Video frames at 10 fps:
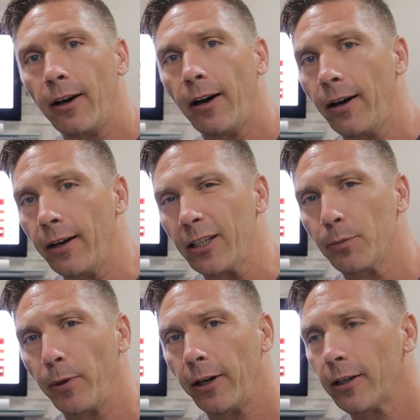
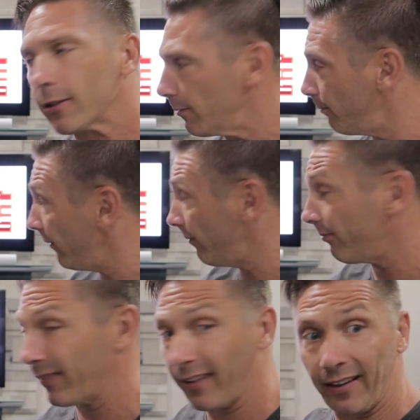experience.
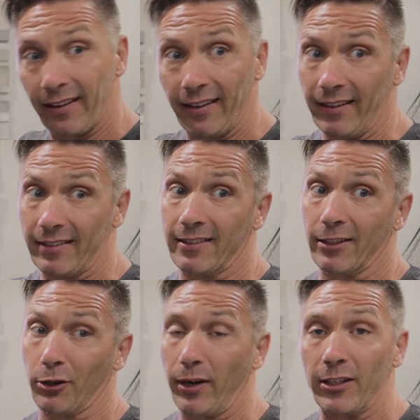This is
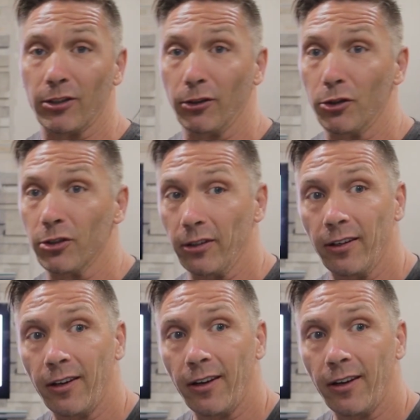a great solution.